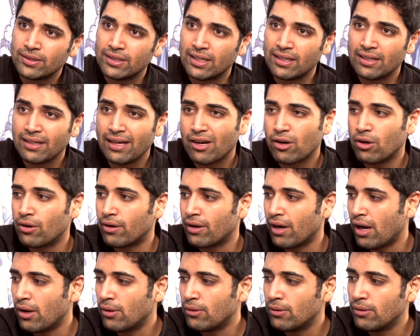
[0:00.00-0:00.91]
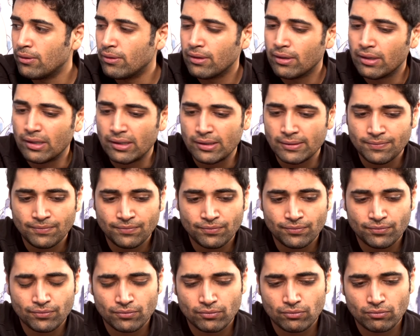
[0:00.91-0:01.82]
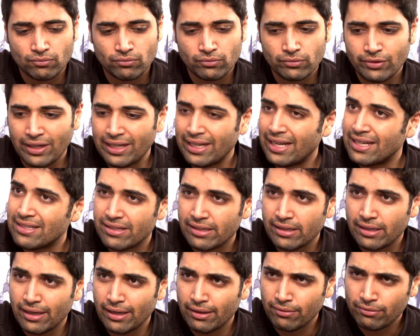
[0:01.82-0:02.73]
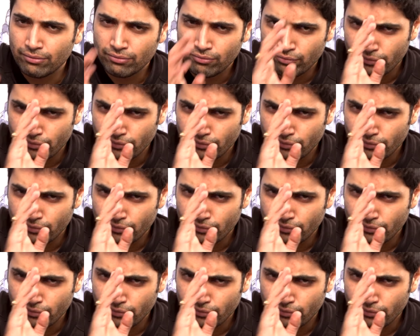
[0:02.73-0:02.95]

Another guy called Rahul, fantastic guy.